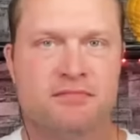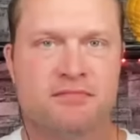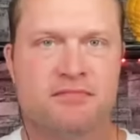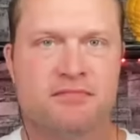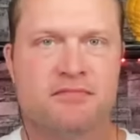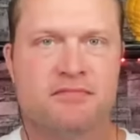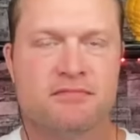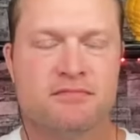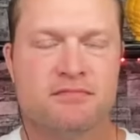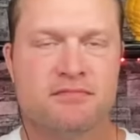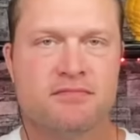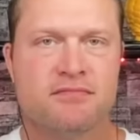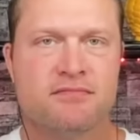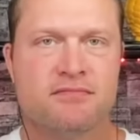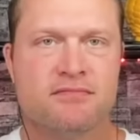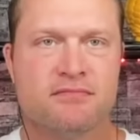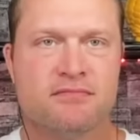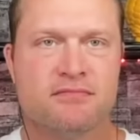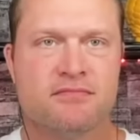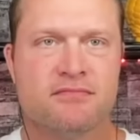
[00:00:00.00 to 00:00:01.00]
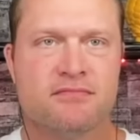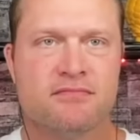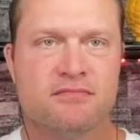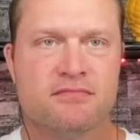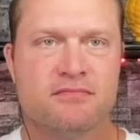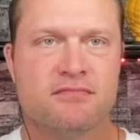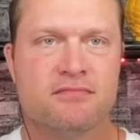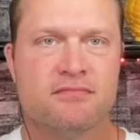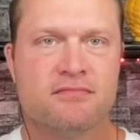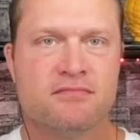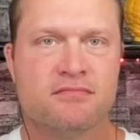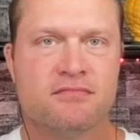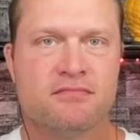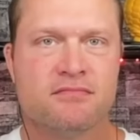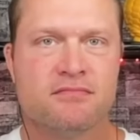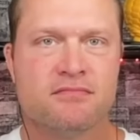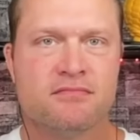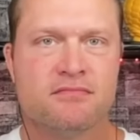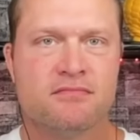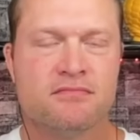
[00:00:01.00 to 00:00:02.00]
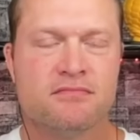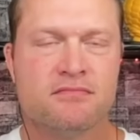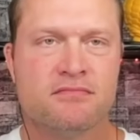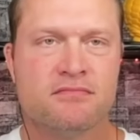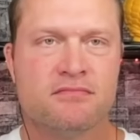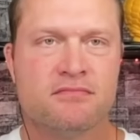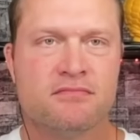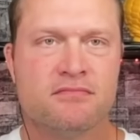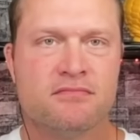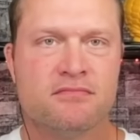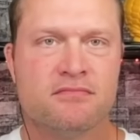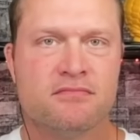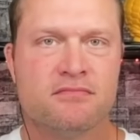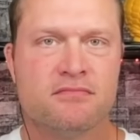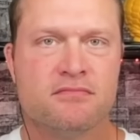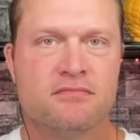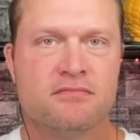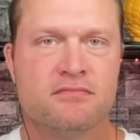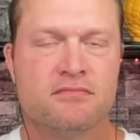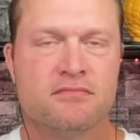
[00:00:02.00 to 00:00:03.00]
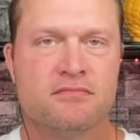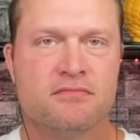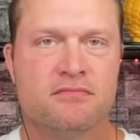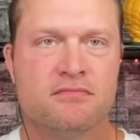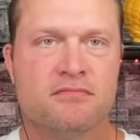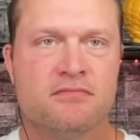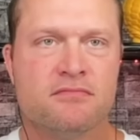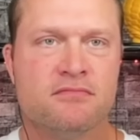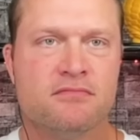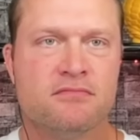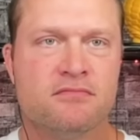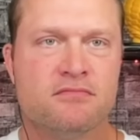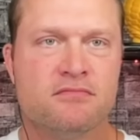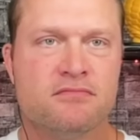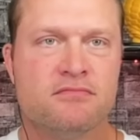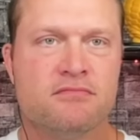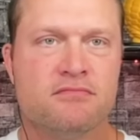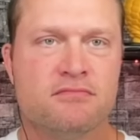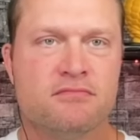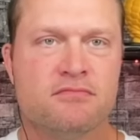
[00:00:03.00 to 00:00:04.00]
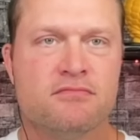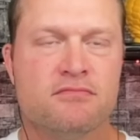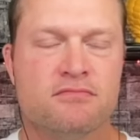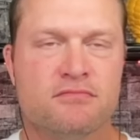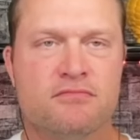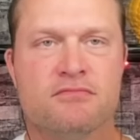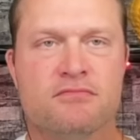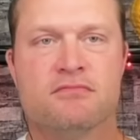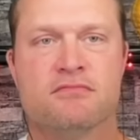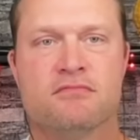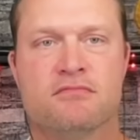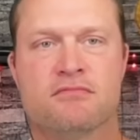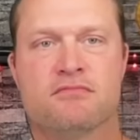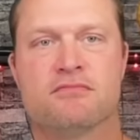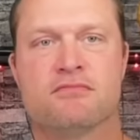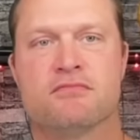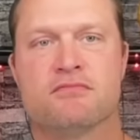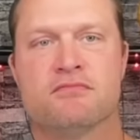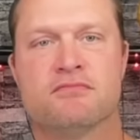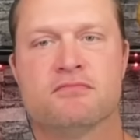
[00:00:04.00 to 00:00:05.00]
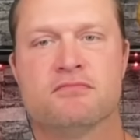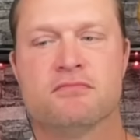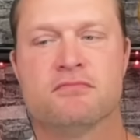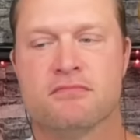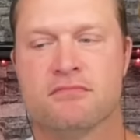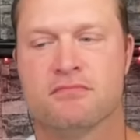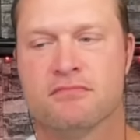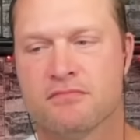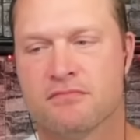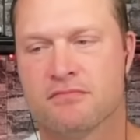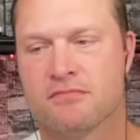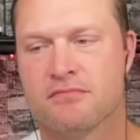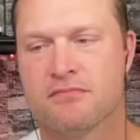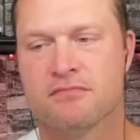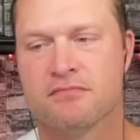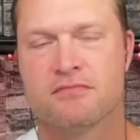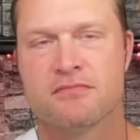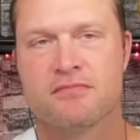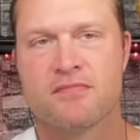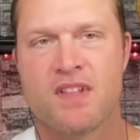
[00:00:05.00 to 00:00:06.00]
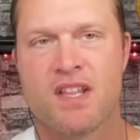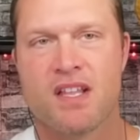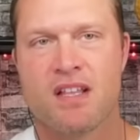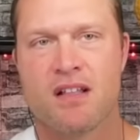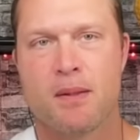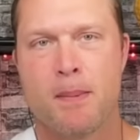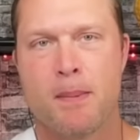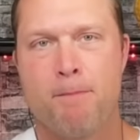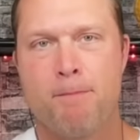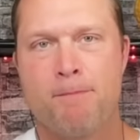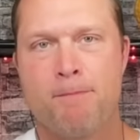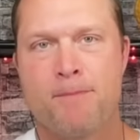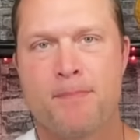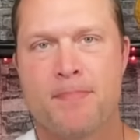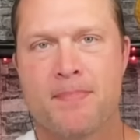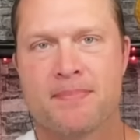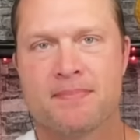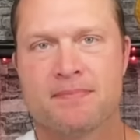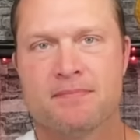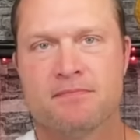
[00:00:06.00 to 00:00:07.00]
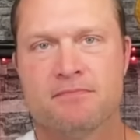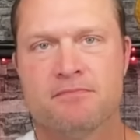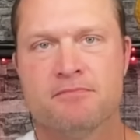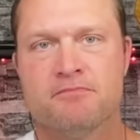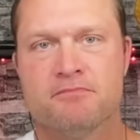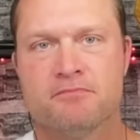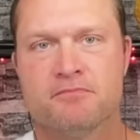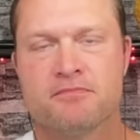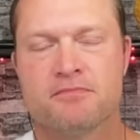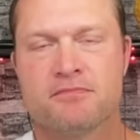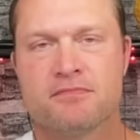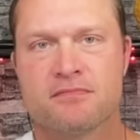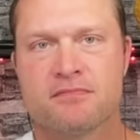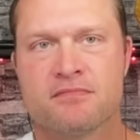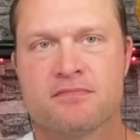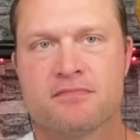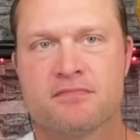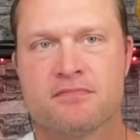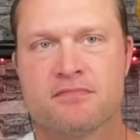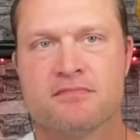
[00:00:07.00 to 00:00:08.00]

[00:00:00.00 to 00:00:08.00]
This person isn't speaking.